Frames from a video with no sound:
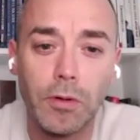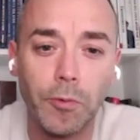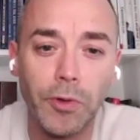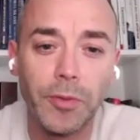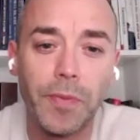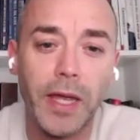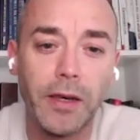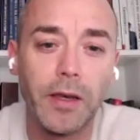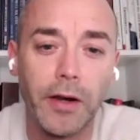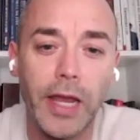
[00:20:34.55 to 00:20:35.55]
will
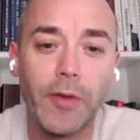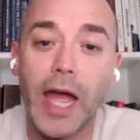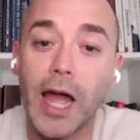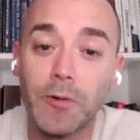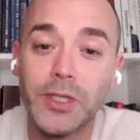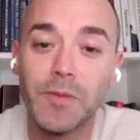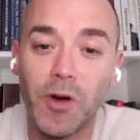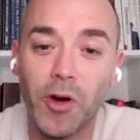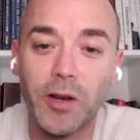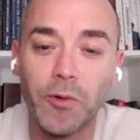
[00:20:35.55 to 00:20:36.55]
depend on how the housing
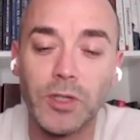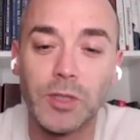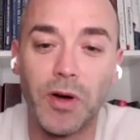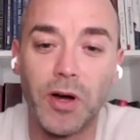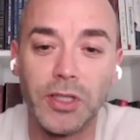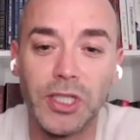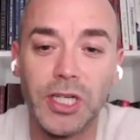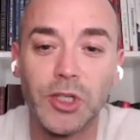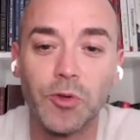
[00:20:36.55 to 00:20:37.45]
market responds